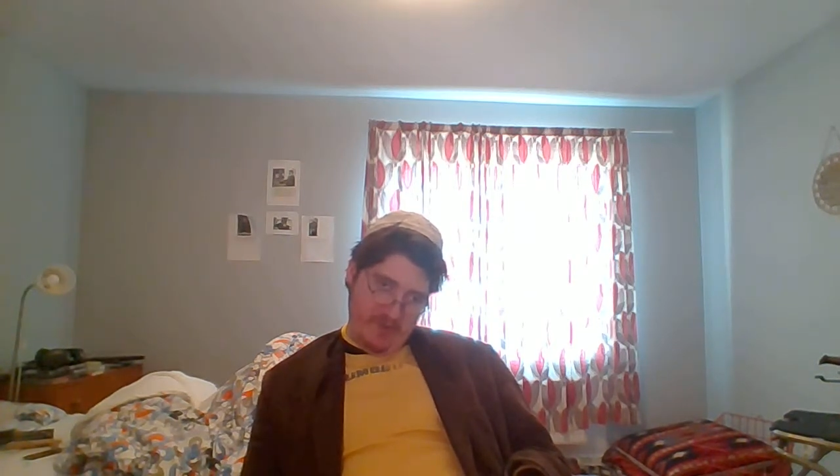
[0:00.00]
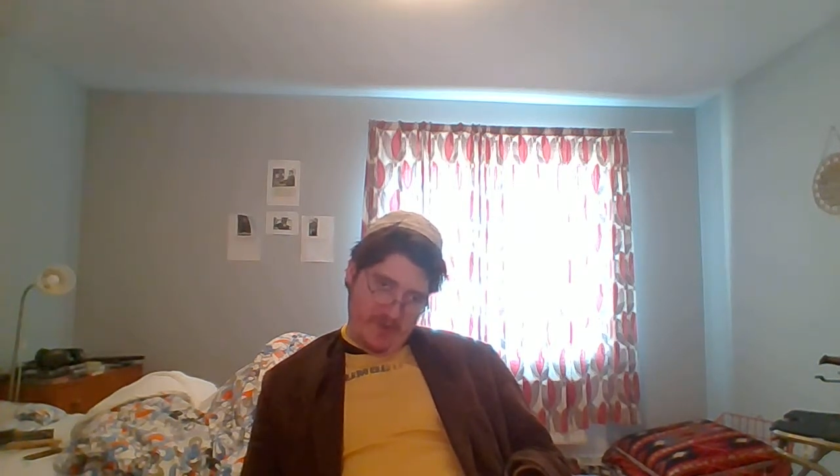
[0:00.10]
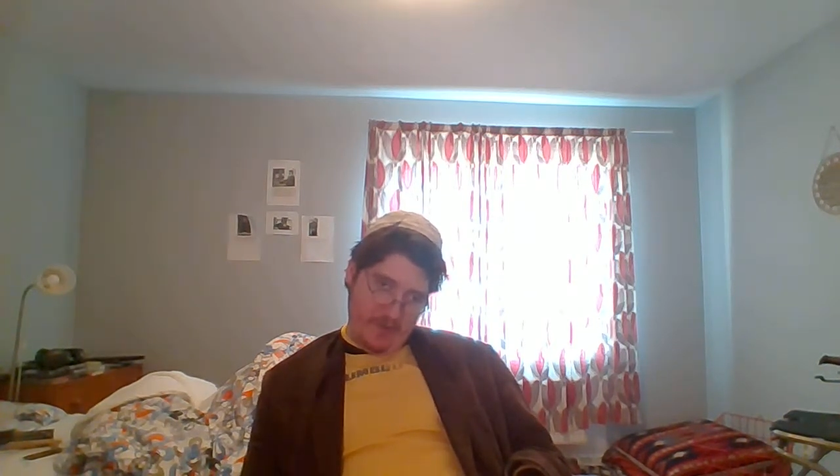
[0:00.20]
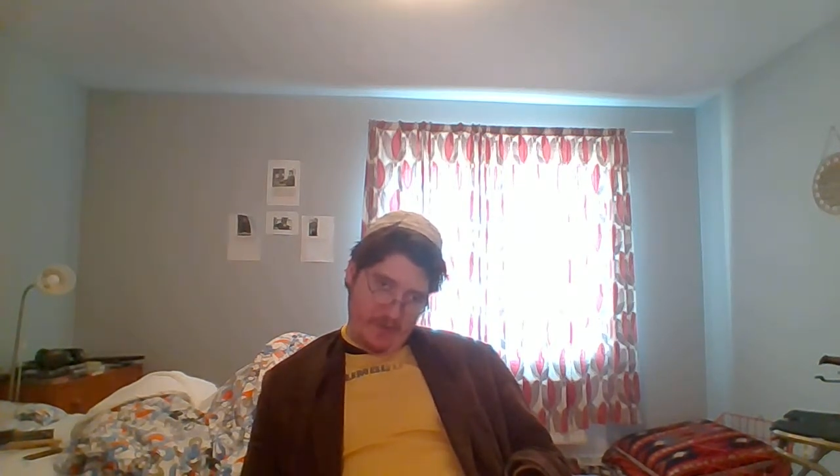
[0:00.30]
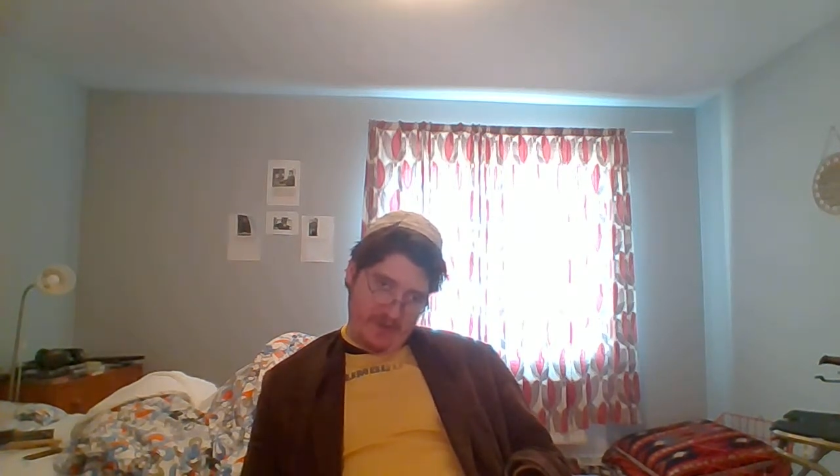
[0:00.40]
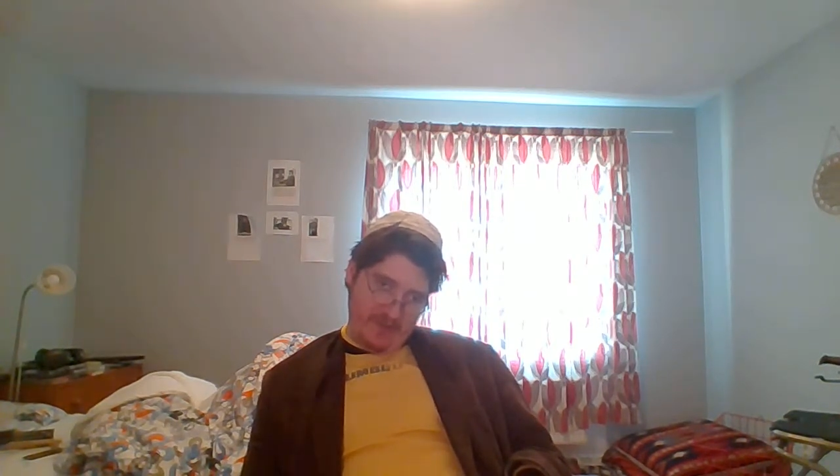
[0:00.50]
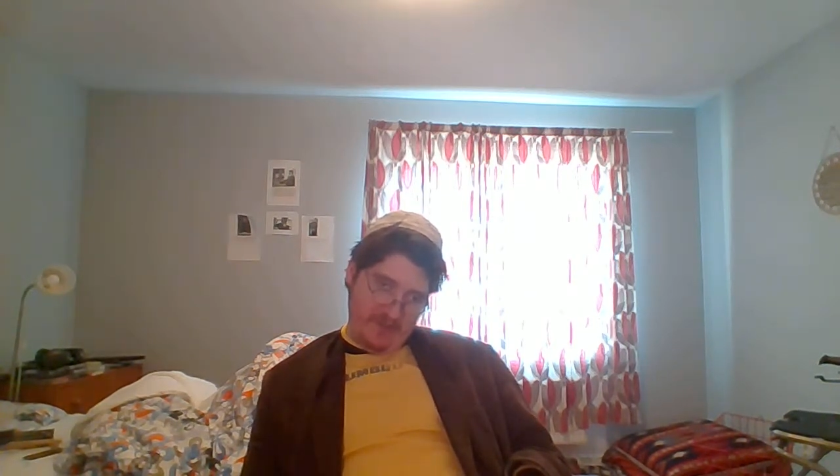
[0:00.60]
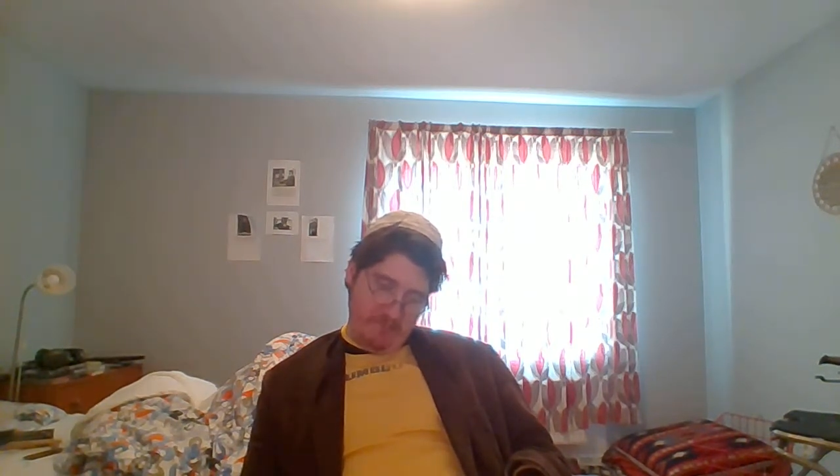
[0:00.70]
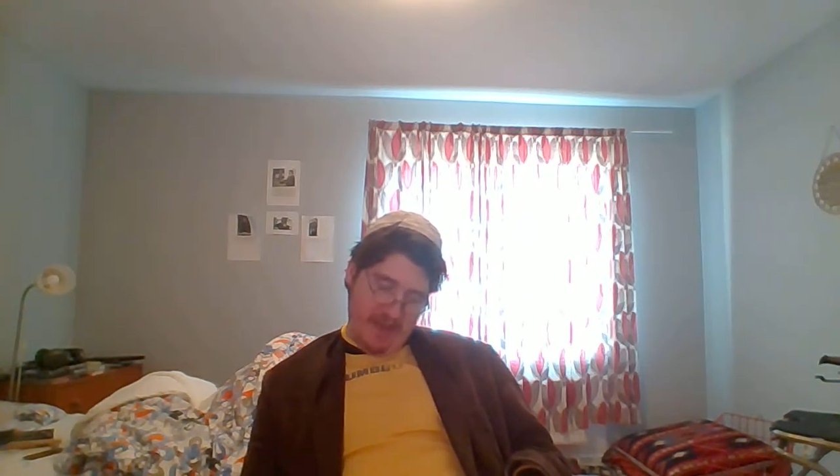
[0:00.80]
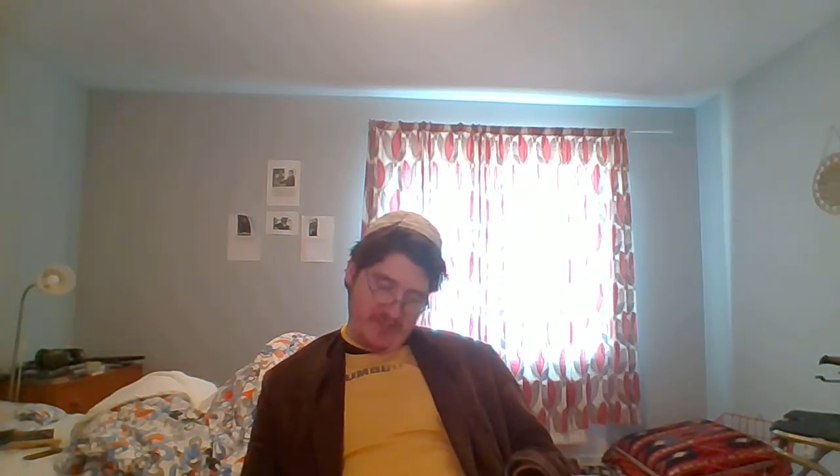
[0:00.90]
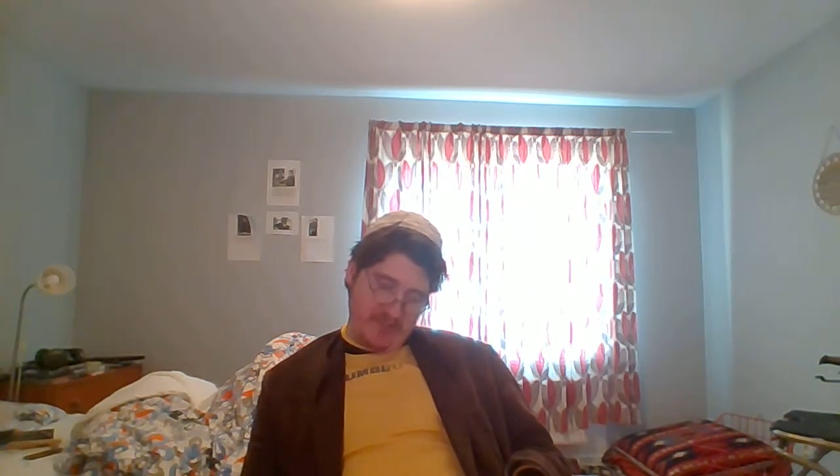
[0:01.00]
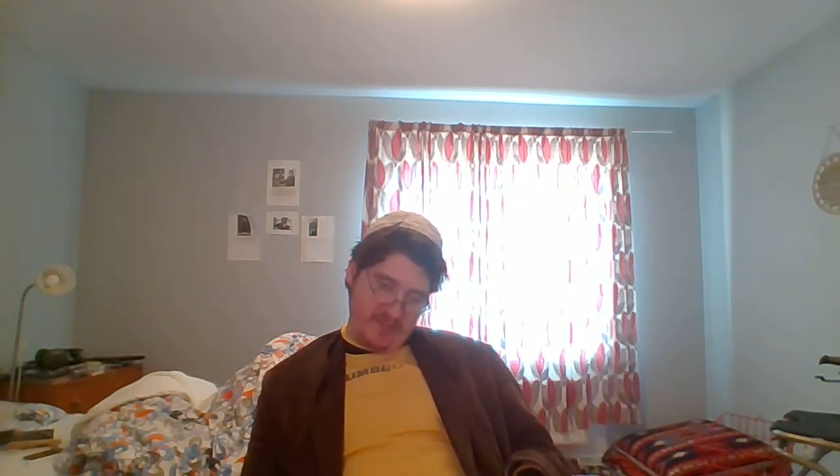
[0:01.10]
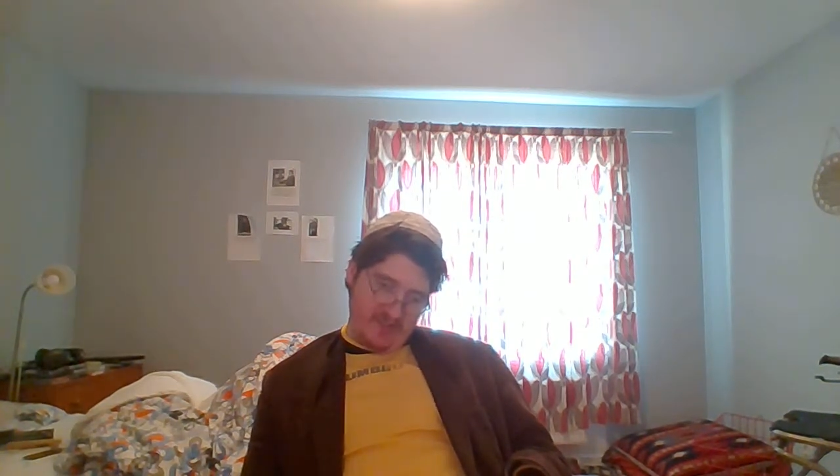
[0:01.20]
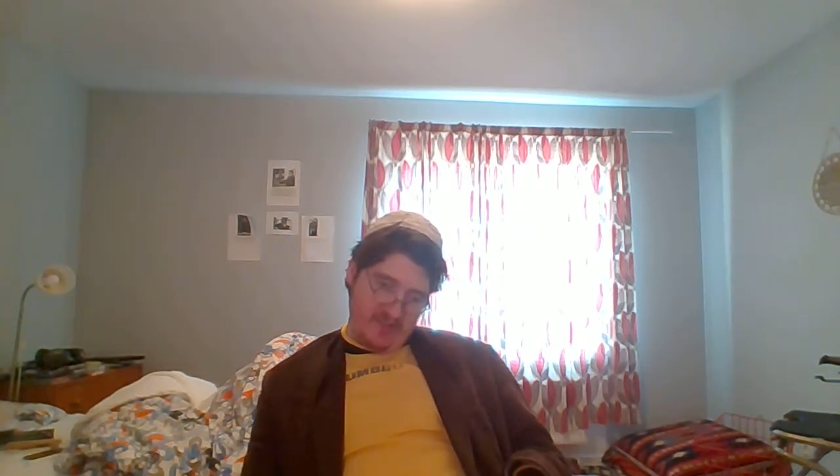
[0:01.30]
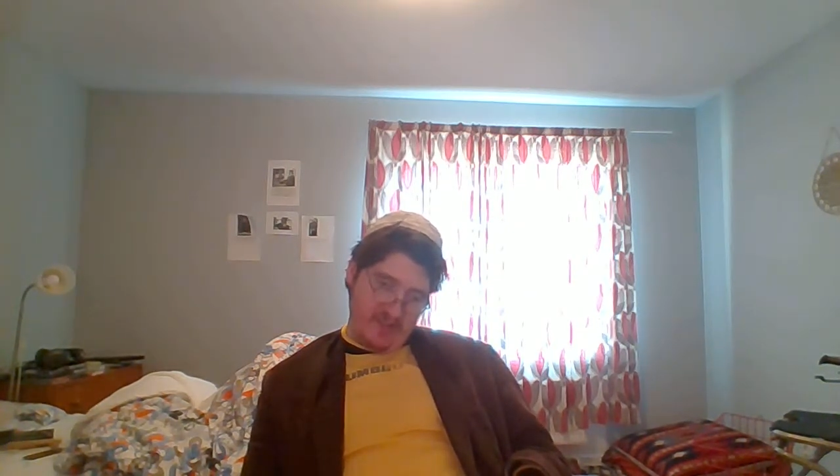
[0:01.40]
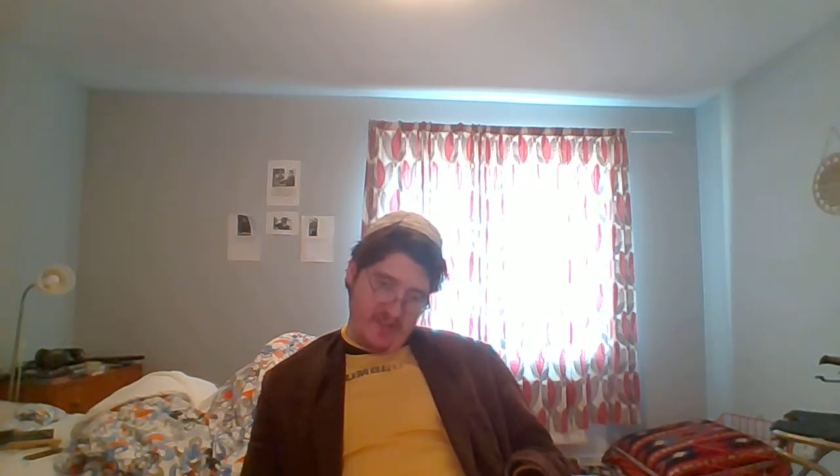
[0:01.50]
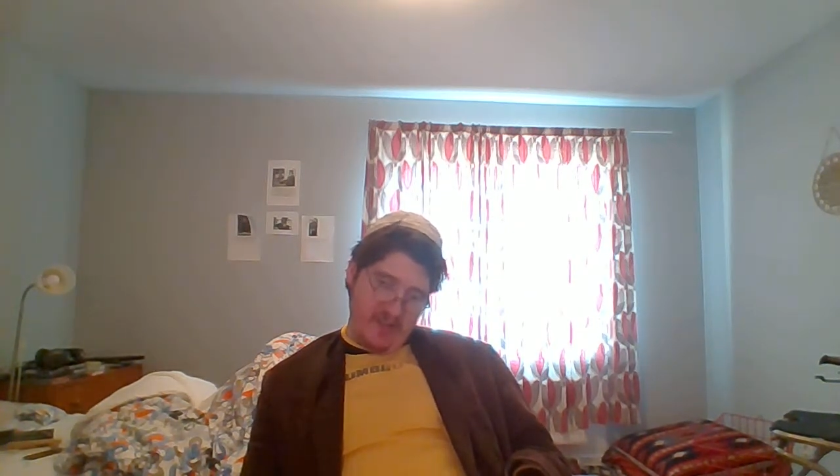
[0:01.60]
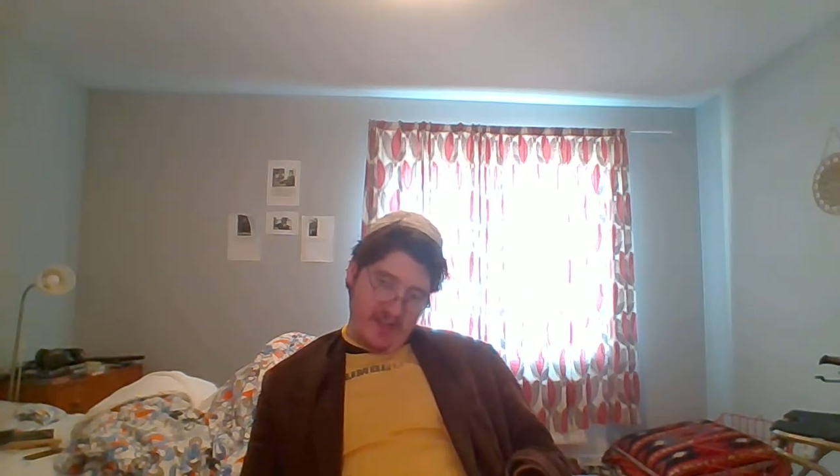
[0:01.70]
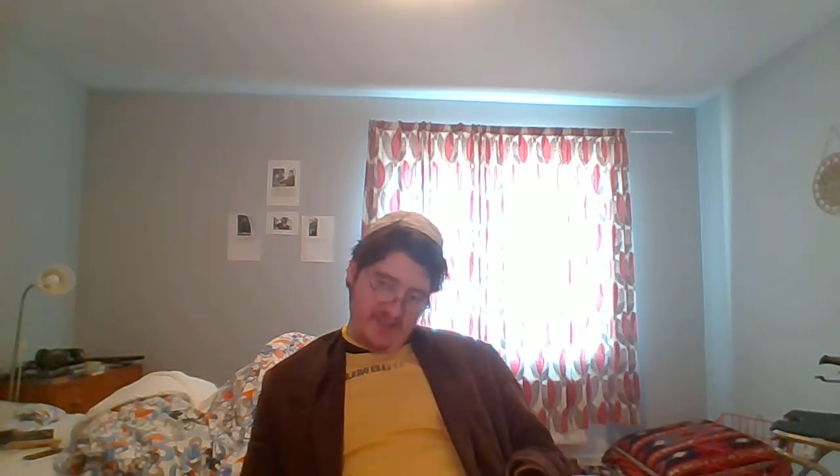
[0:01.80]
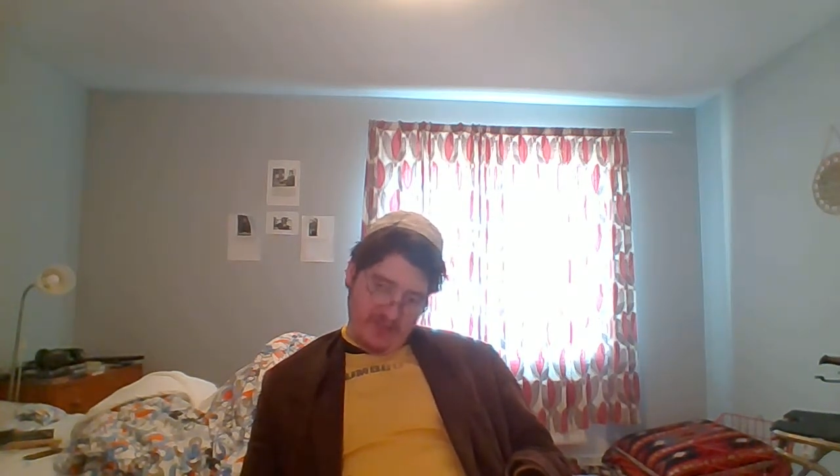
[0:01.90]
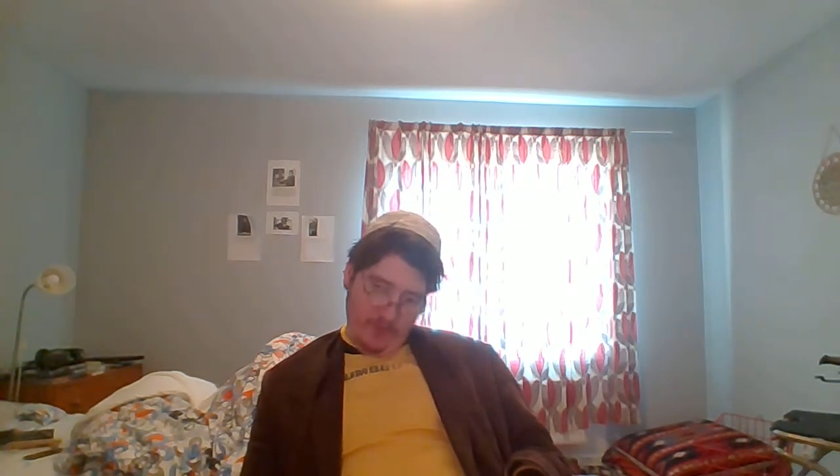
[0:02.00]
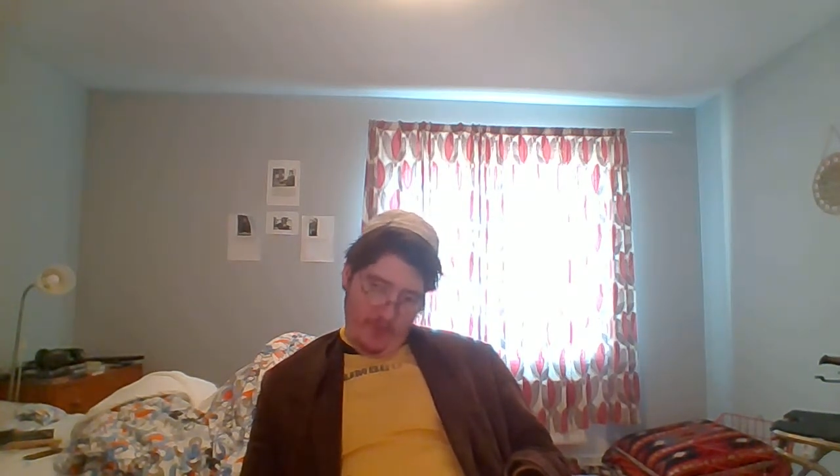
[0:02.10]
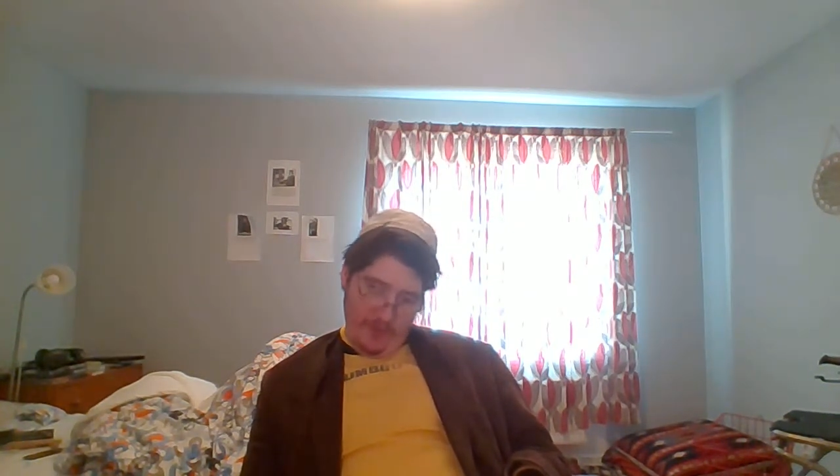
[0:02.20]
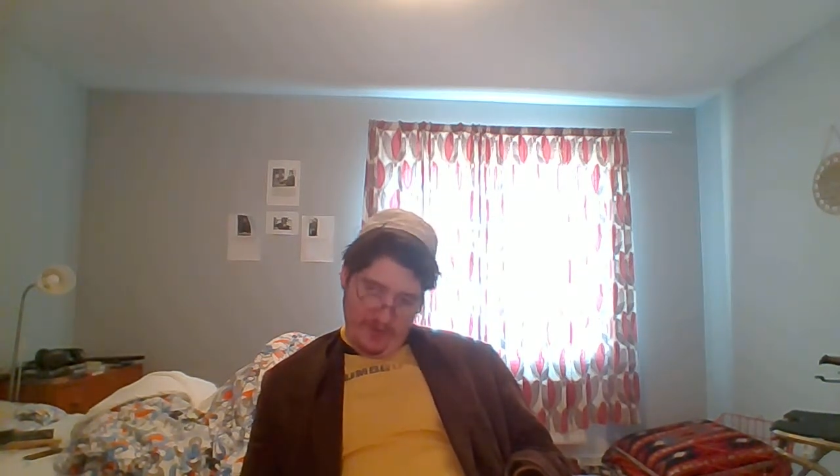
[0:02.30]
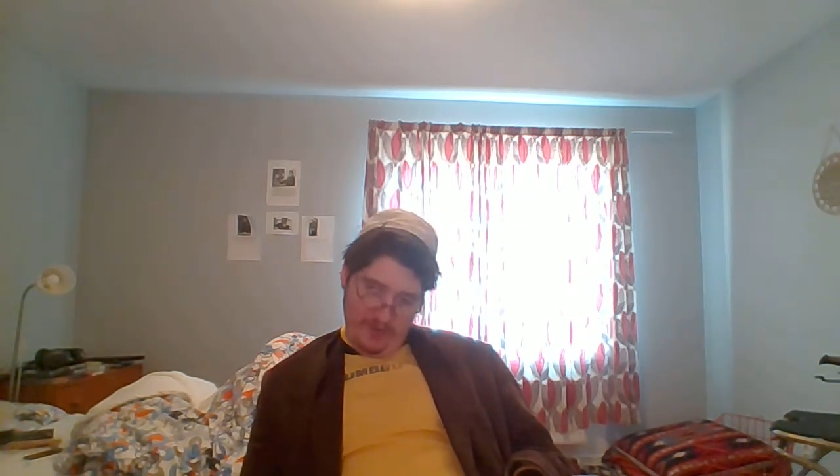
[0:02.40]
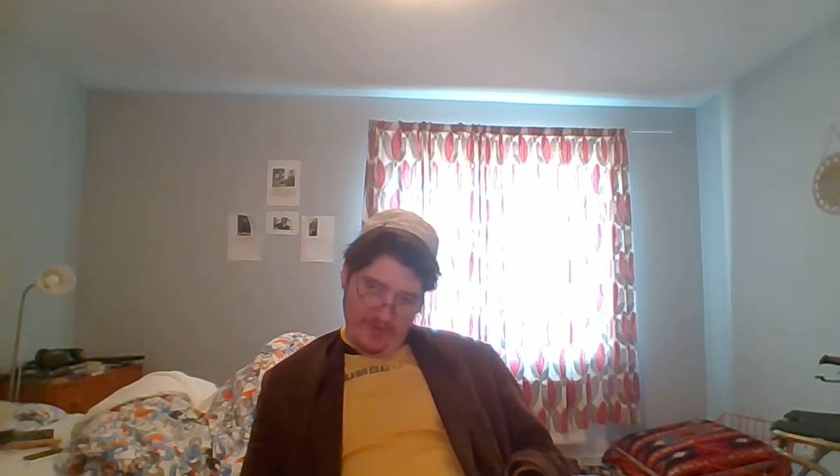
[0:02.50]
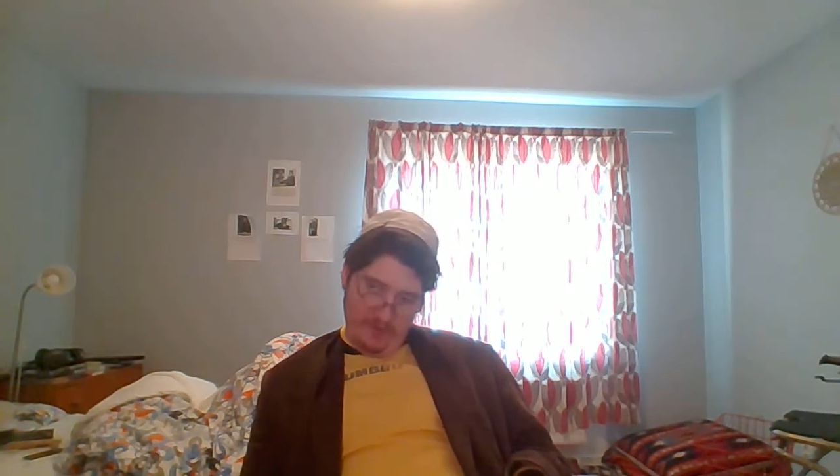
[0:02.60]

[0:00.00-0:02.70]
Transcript: recordings in Manchester, and so on.